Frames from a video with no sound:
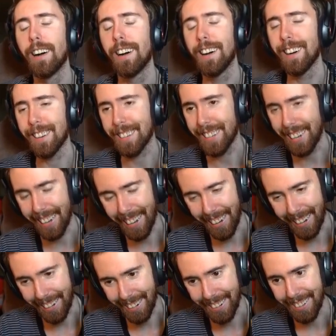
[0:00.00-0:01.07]

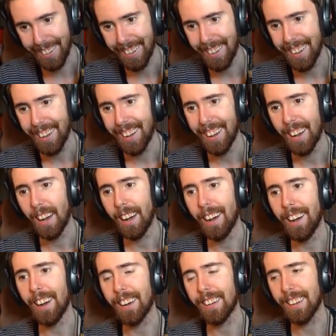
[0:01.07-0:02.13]
Okay.
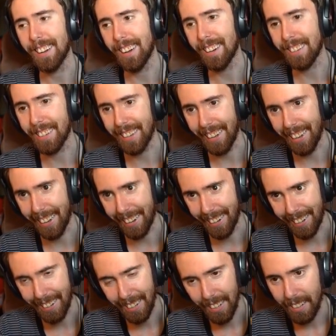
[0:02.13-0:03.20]
Uh,
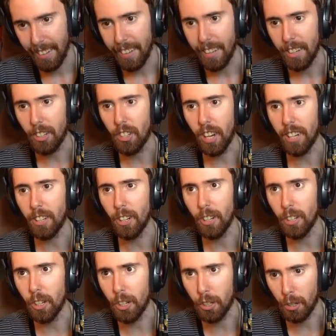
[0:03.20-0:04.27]
okay gender
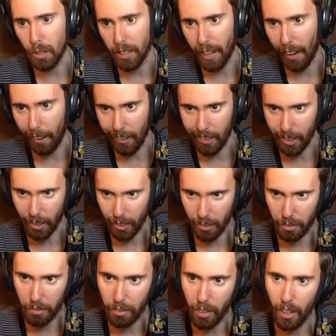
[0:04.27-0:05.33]
neutral
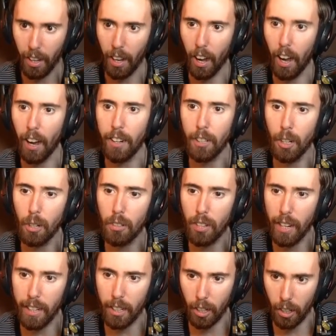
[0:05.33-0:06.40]
characters, uh, new
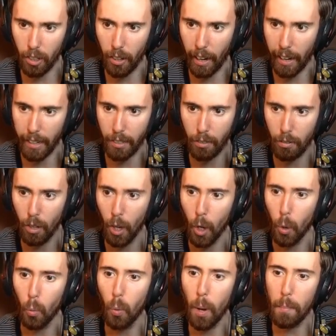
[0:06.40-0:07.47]
Tinker Quest,
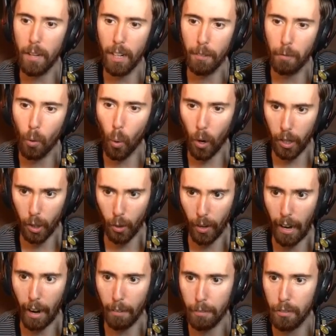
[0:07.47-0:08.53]
Women of
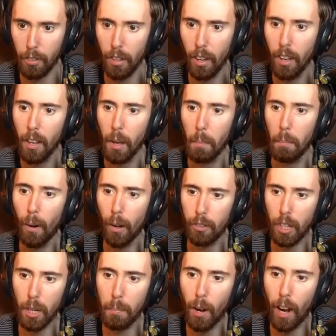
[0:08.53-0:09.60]
Warcraft,
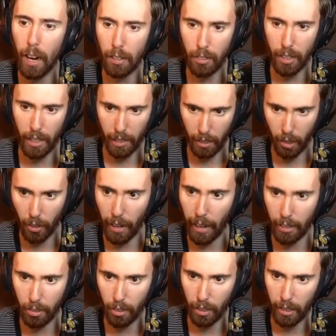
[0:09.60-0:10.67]
multi boxing and
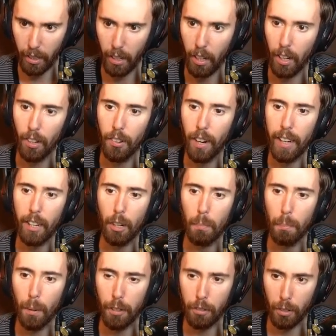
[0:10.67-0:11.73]
classic. Later,
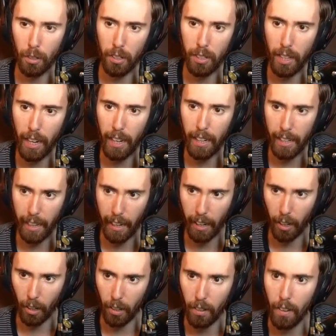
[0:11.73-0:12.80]
Blizzard, take
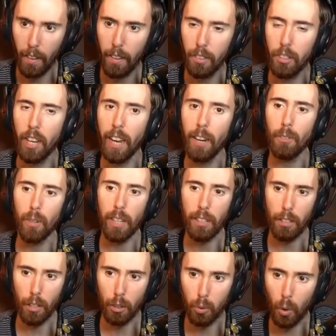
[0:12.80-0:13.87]
care. 10
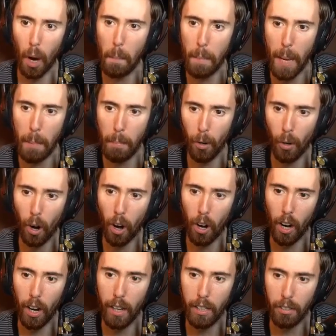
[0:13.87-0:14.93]
reasons why people are
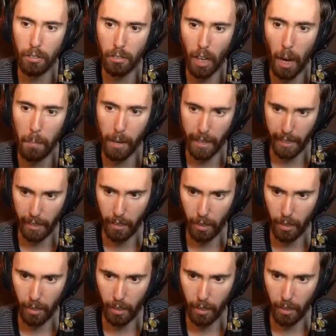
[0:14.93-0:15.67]
unsubbing.